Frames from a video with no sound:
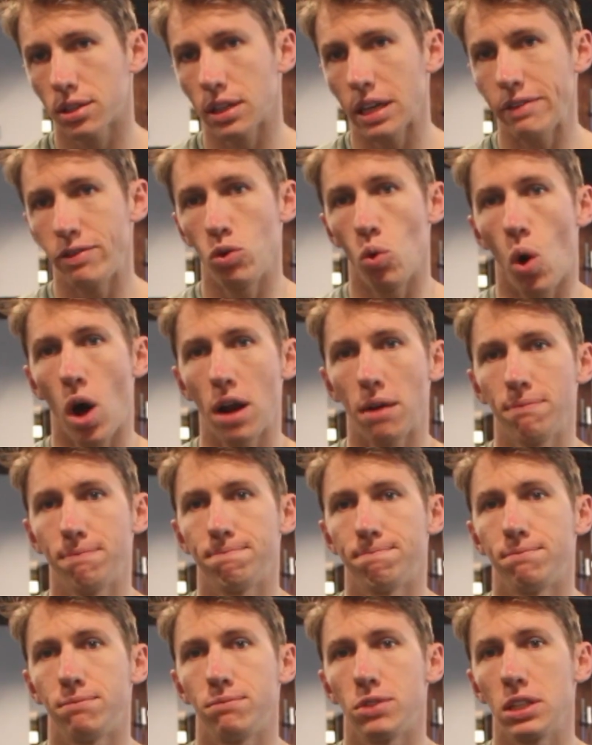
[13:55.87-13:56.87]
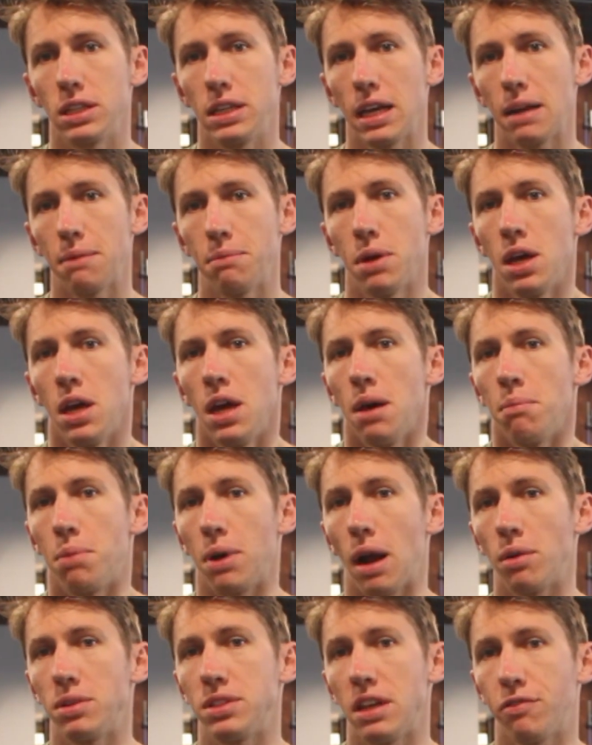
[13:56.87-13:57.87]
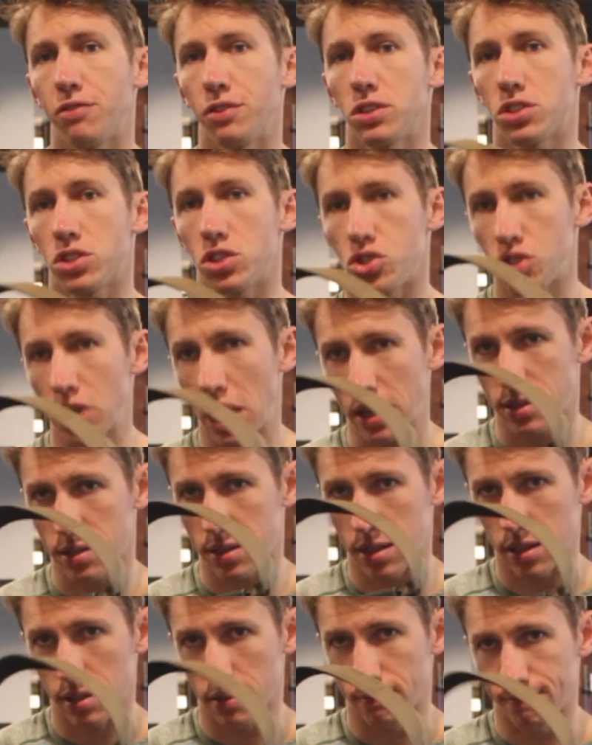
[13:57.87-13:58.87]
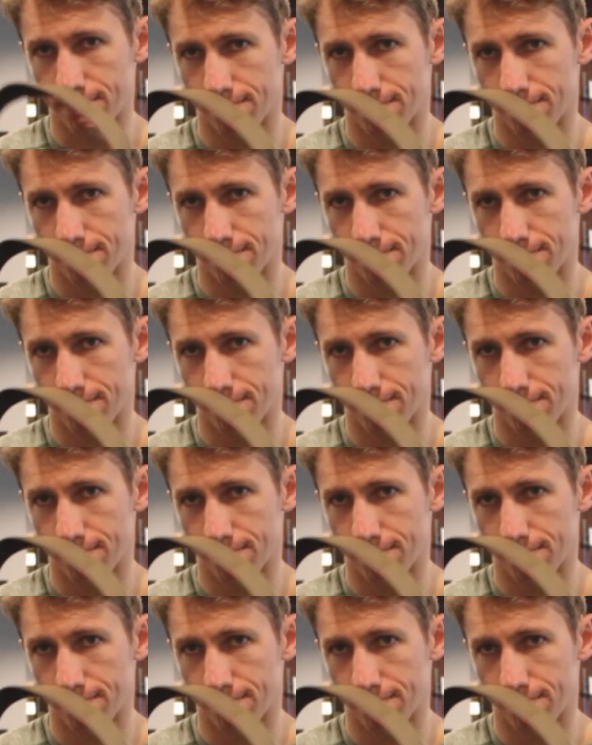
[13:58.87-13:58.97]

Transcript: If you want them, you can get them. But I would definitely suggest